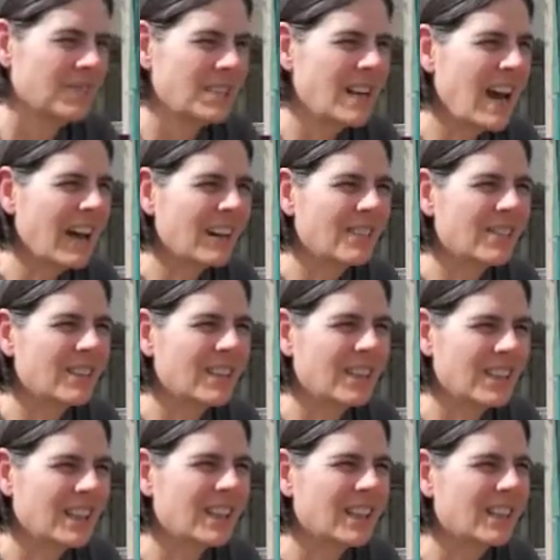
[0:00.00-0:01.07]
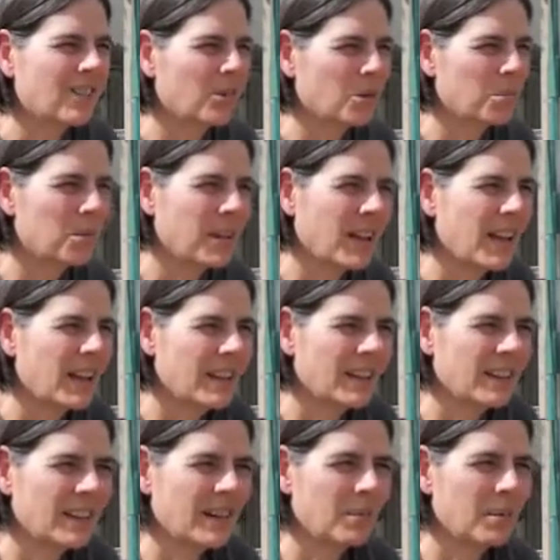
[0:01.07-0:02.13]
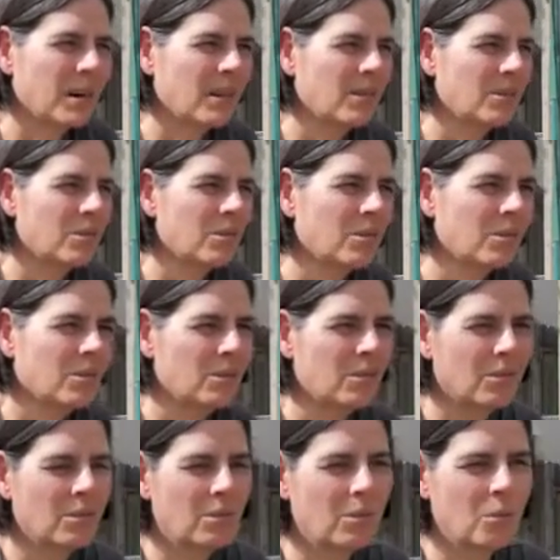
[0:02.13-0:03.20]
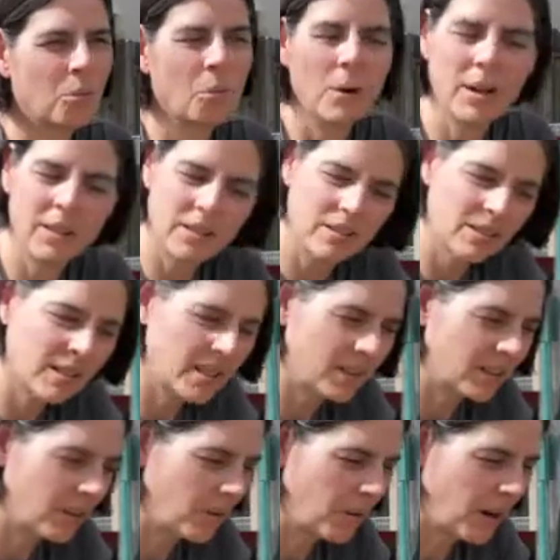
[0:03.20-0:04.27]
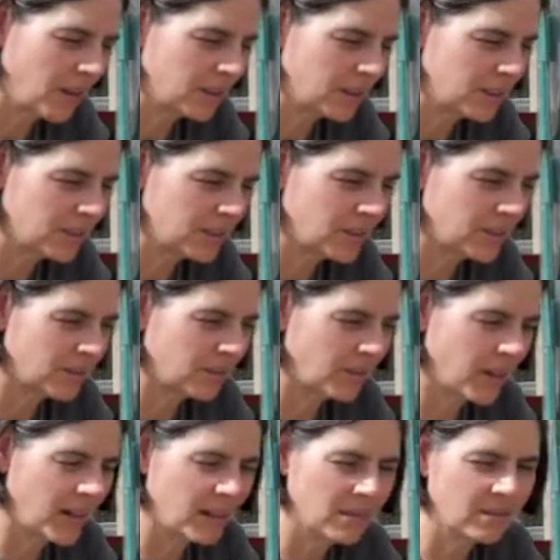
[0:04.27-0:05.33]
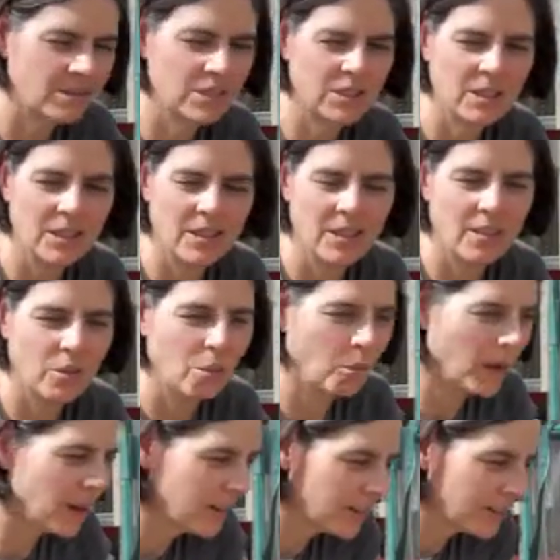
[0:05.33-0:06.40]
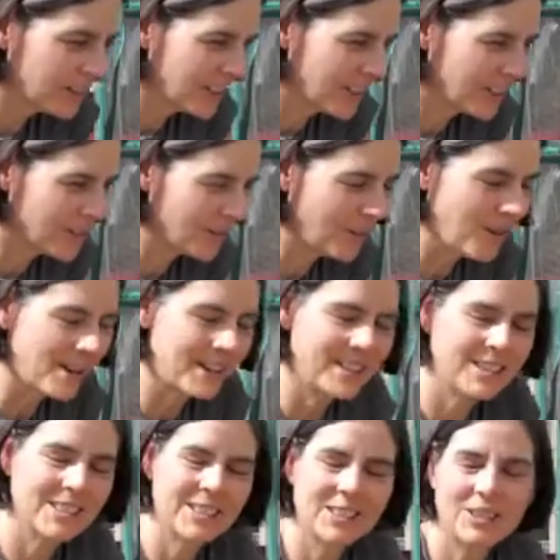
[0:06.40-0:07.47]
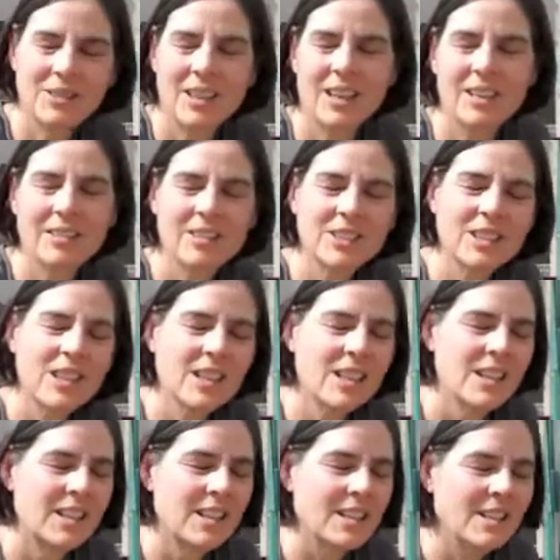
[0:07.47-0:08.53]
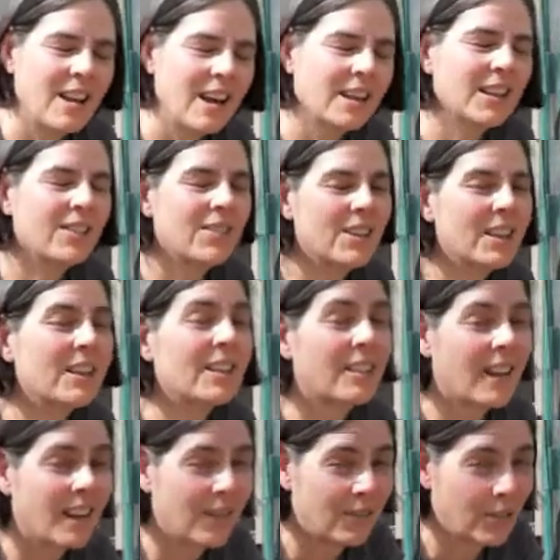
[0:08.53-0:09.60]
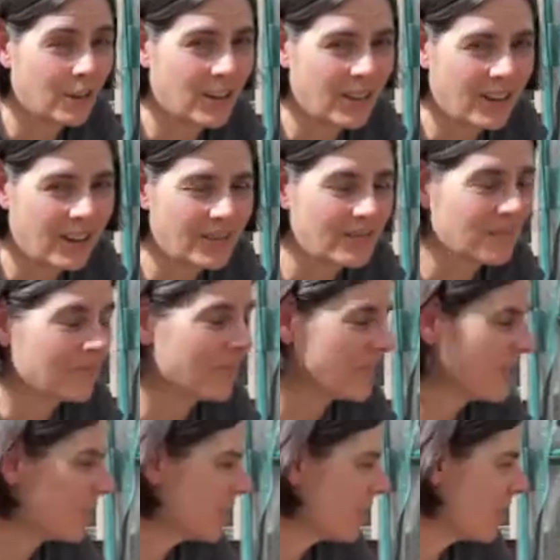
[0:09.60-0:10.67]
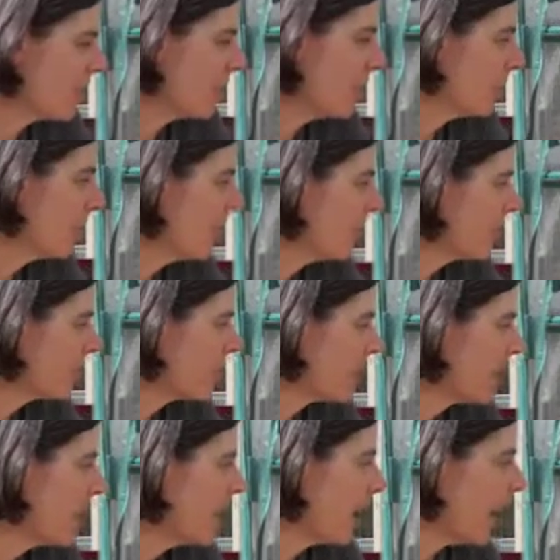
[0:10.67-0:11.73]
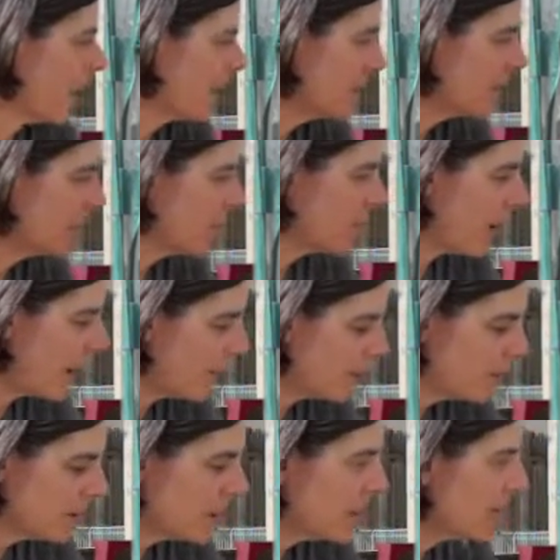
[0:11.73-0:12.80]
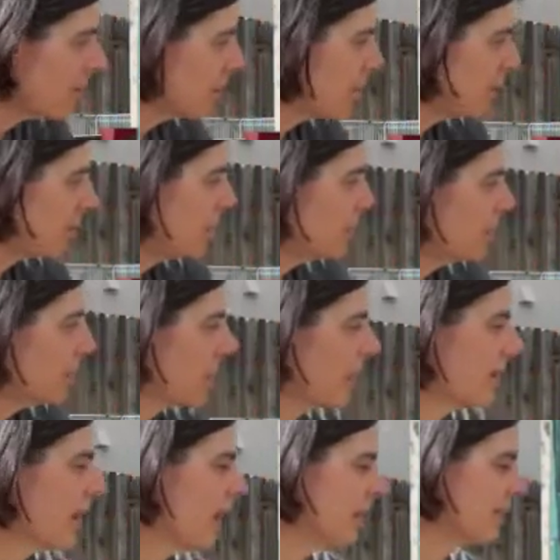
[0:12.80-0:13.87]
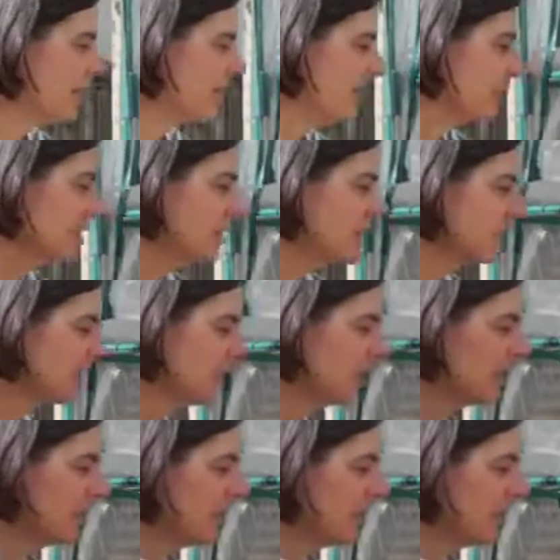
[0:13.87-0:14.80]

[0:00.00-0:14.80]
not even thinking or planning about when they're going to go out into the ground, where they're going to go out into the ground, not giving it a lot of forethought. So I'm going to probably go through a lot of these